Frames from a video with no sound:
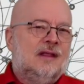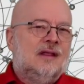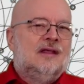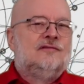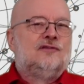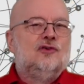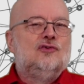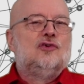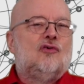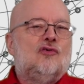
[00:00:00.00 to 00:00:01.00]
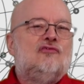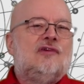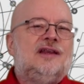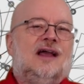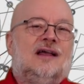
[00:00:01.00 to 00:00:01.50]
If Google
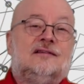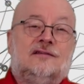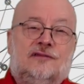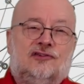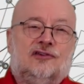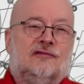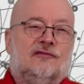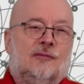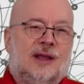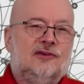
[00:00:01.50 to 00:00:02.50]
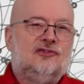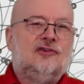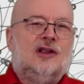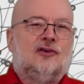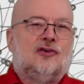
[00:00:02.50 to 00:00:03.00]
already has sufficient information
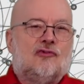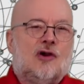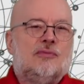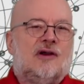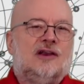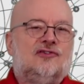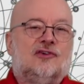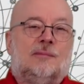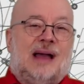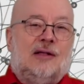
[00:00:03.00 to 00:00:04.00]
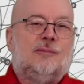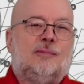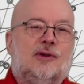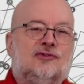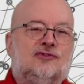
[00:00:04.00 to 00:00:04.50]
and corroboration about the
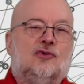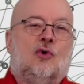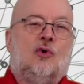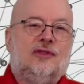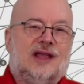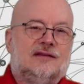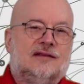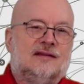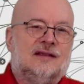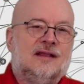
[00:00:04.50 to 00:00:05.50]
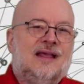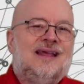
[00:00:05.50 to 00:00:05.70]
person or the entity